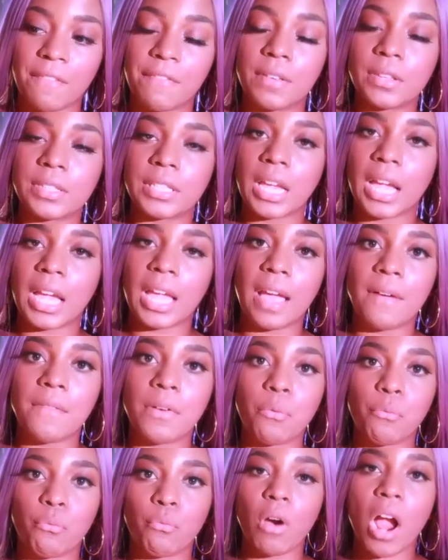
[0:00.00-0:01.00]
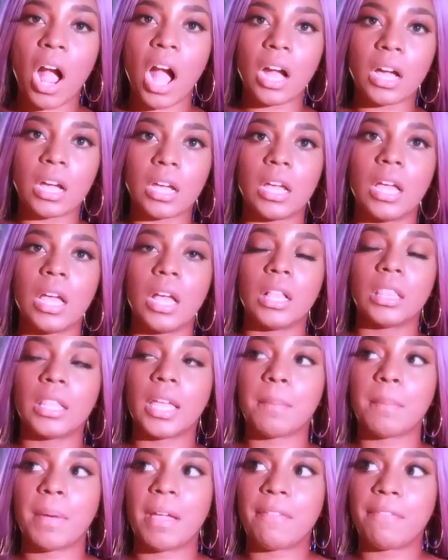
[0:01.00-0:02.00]
it feels like I have a rock.
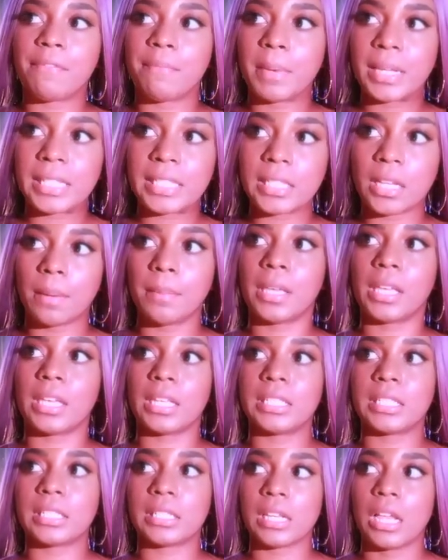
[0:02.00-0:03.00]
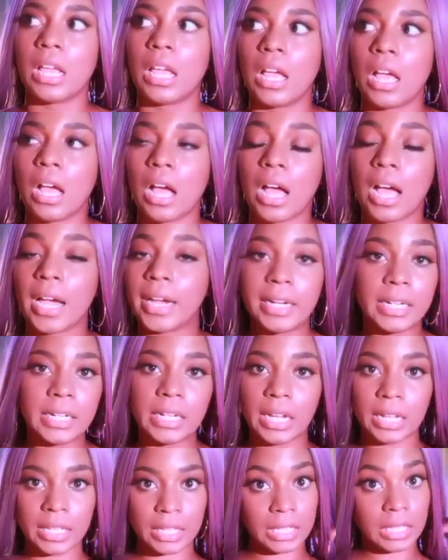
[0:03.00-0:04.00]
Like my, my stomach is, I did
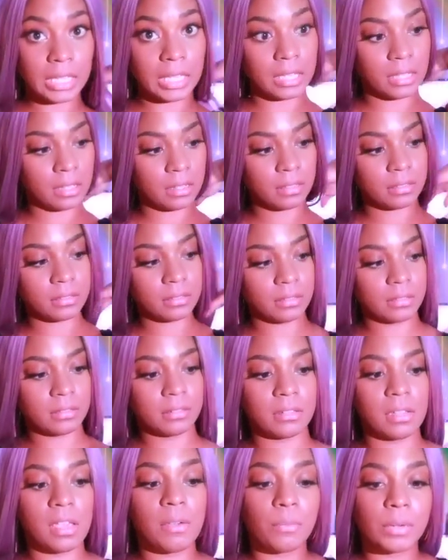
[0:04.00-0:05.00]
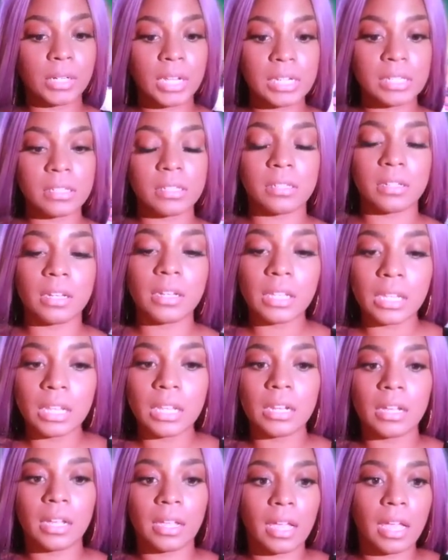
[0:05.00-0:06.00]
not eat. And when I did
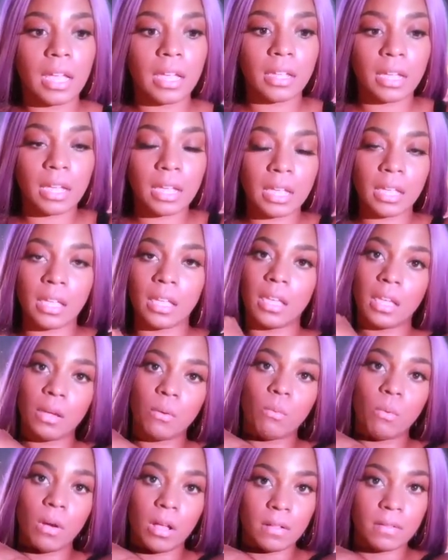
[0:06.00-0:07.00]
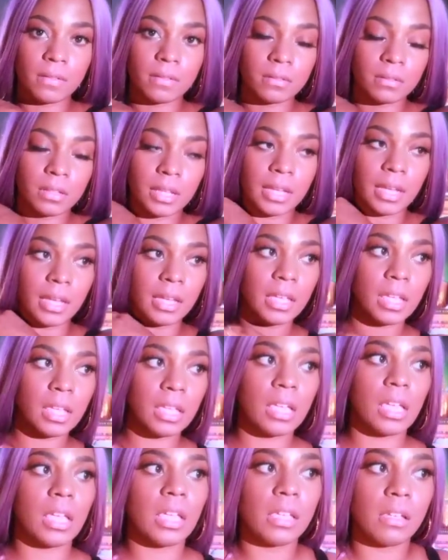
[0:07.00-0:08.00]
eat, I, I, I ate well. Like
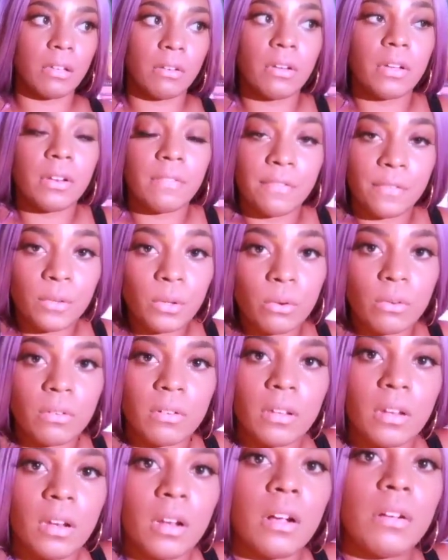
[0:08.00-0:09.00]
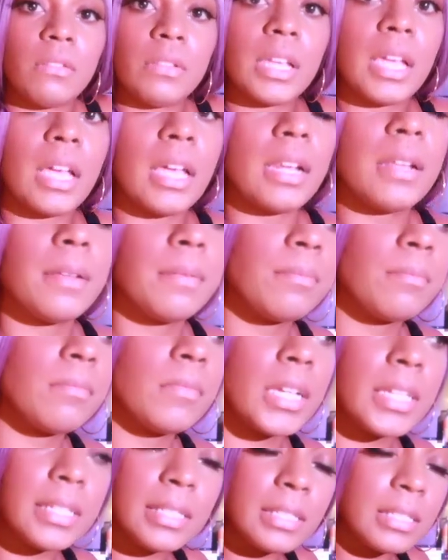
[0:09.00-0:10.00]
I ate good food, you know, like I had a
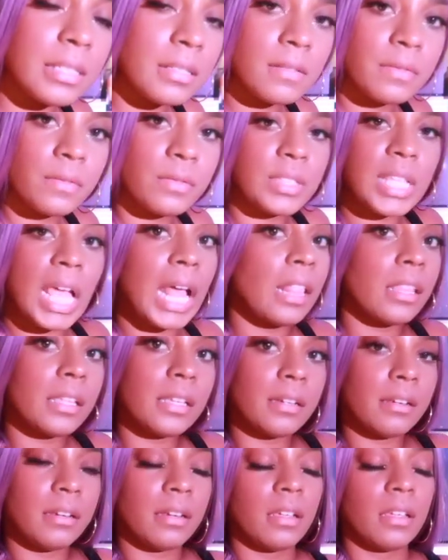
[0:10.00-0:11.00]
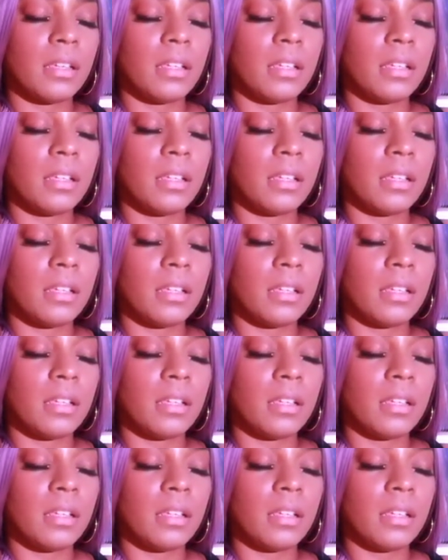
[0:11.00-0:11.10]
nice salad